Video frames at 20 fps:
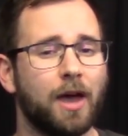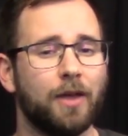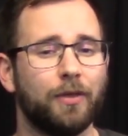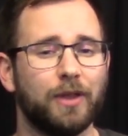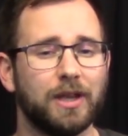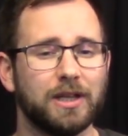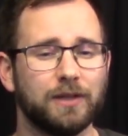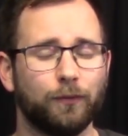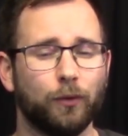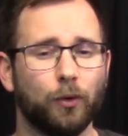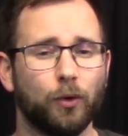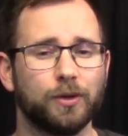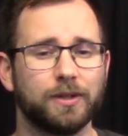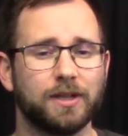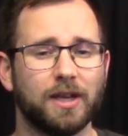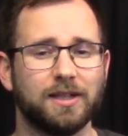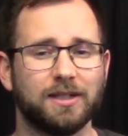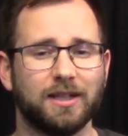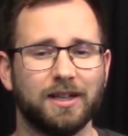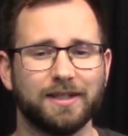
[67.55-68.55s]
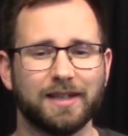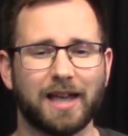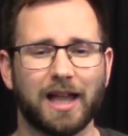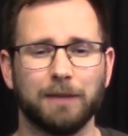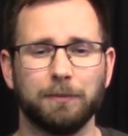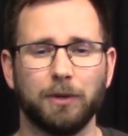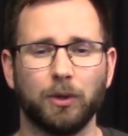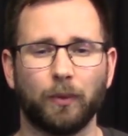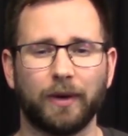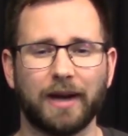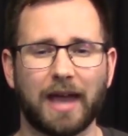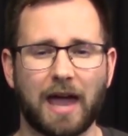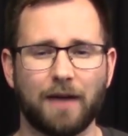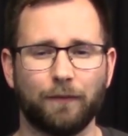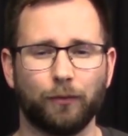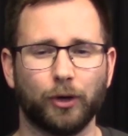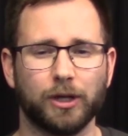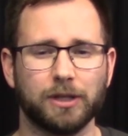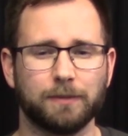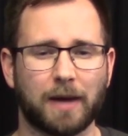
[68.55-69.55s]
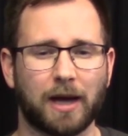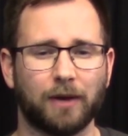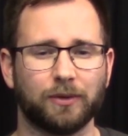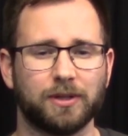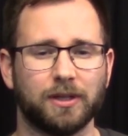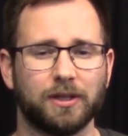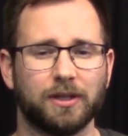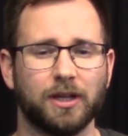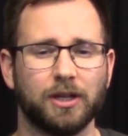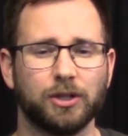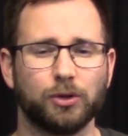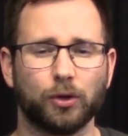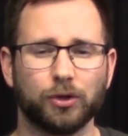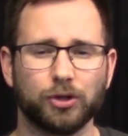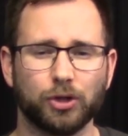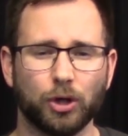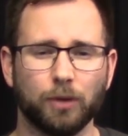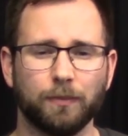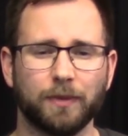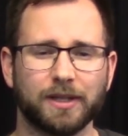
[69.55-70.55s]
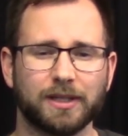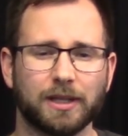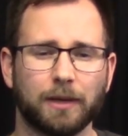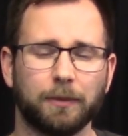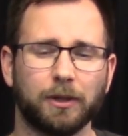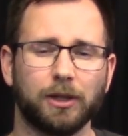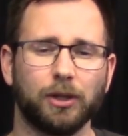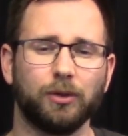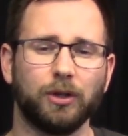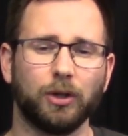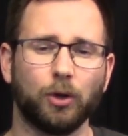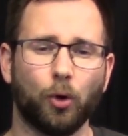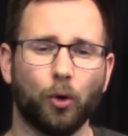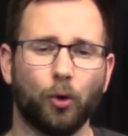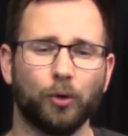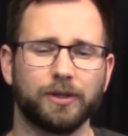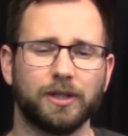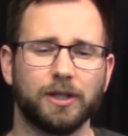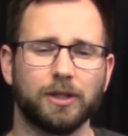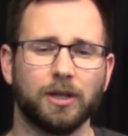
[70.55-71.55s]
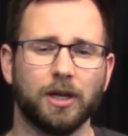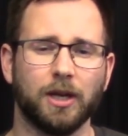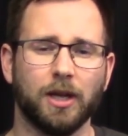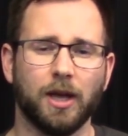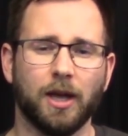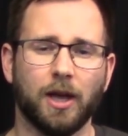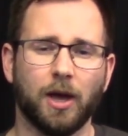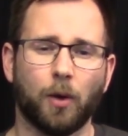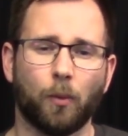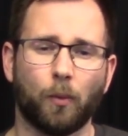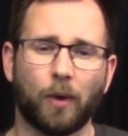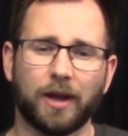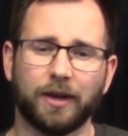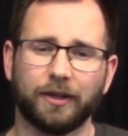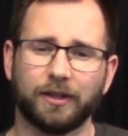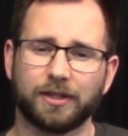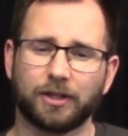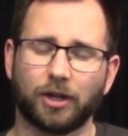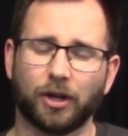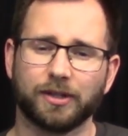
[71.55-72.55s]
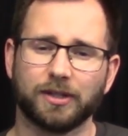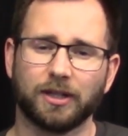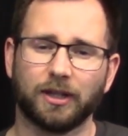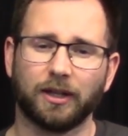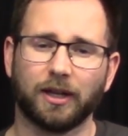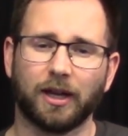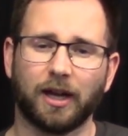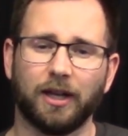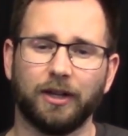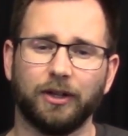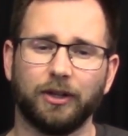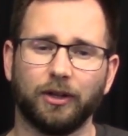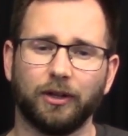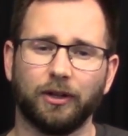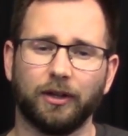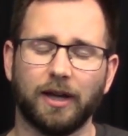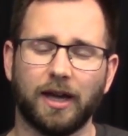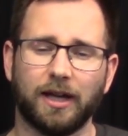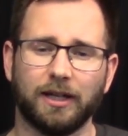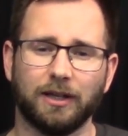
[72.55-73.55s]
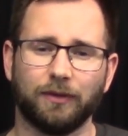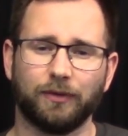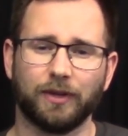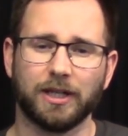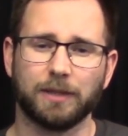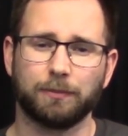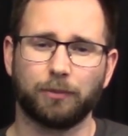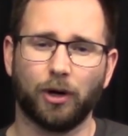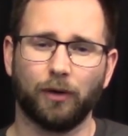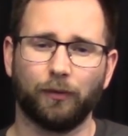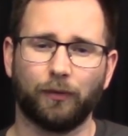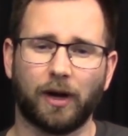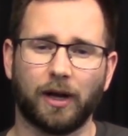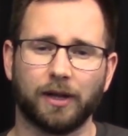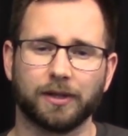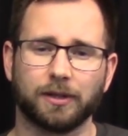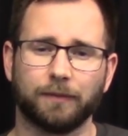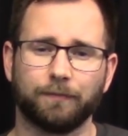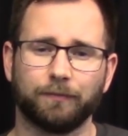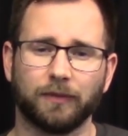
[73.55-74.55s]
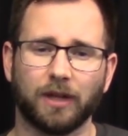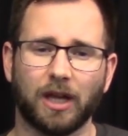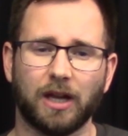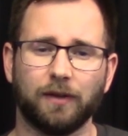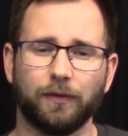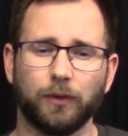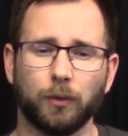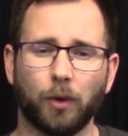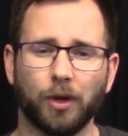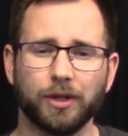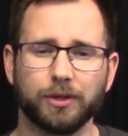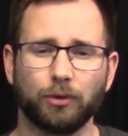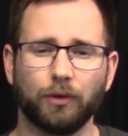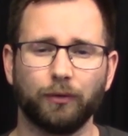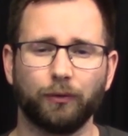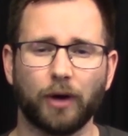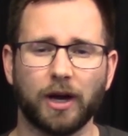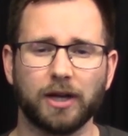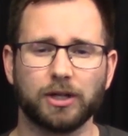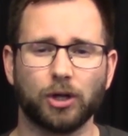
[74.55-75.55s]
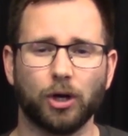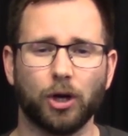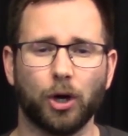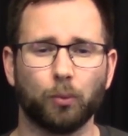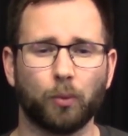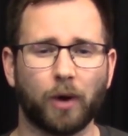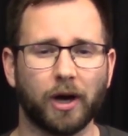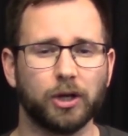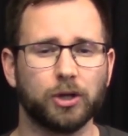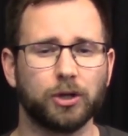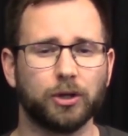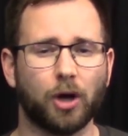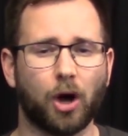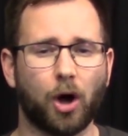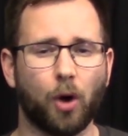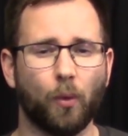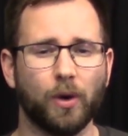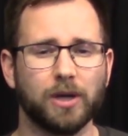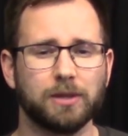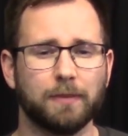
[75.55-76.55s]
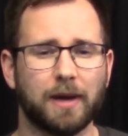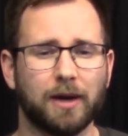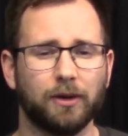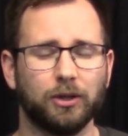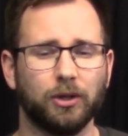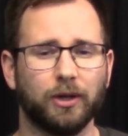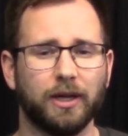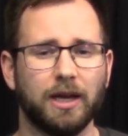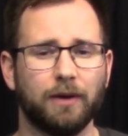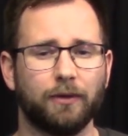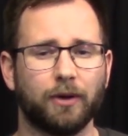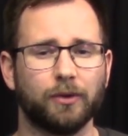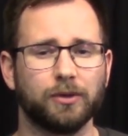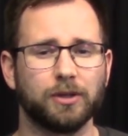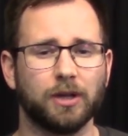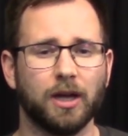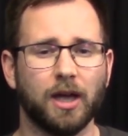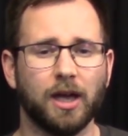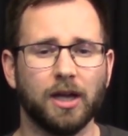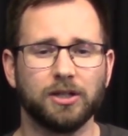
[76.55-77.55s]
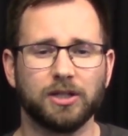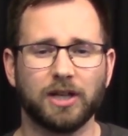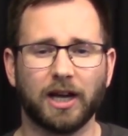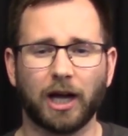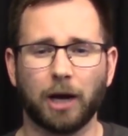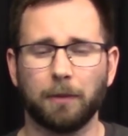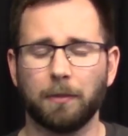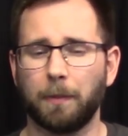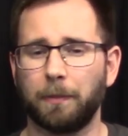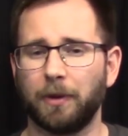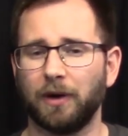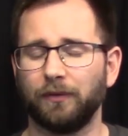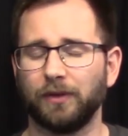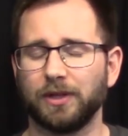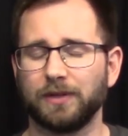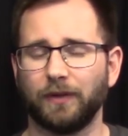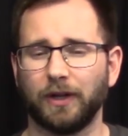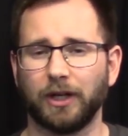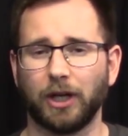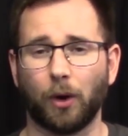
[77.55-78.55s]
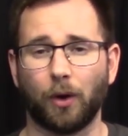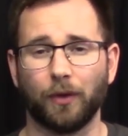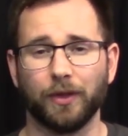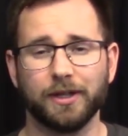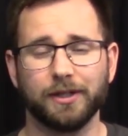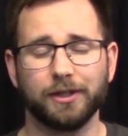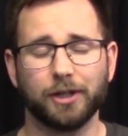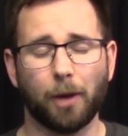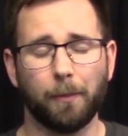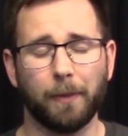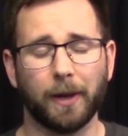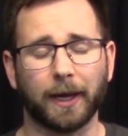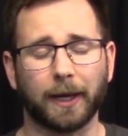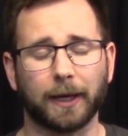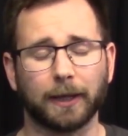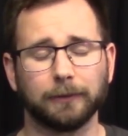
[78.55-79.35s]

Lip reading: This force is in its element when everyone is mounted, so assume that I'm including horses when discussing any of these profiles. And if you want a refresher on why you should always mount your heroes, check out my previous video on this topic.